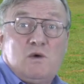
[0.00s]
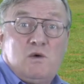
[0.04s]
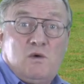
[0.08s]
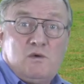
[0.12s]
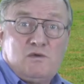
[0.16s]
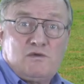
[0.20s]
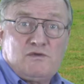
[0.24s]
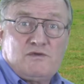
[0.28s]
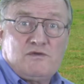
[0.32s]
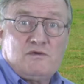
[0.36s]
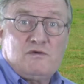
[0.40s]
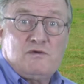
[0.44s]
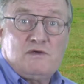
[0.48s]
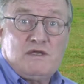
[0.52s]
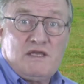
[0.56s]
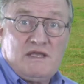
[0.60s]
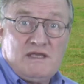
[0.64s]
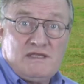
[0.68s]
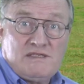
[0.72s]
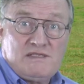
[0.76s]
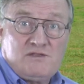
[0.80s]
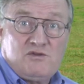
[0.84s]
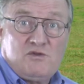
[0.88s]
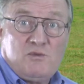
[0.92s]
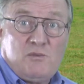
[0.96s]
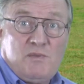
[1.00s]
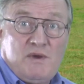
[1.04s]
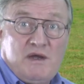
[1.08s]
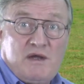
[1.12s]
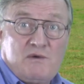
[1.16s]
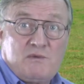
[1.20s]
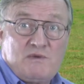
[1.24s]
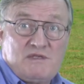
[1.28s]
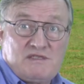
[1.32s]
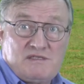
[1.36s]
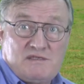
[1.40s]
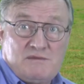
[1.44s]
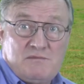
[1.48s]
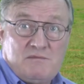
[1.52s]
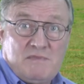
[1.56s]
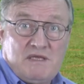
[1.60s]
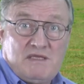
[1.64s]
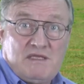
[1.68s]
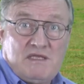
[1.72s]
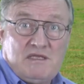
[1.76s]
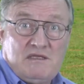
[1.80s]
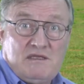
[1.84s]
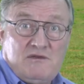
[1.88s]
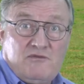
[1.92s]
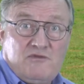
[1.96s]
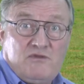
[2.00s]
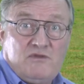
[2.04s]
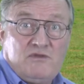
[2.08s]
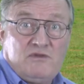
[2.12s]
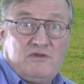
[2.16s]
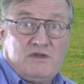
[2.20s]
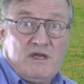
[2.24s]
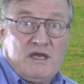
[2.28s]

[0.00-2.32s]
also easy to pair with many different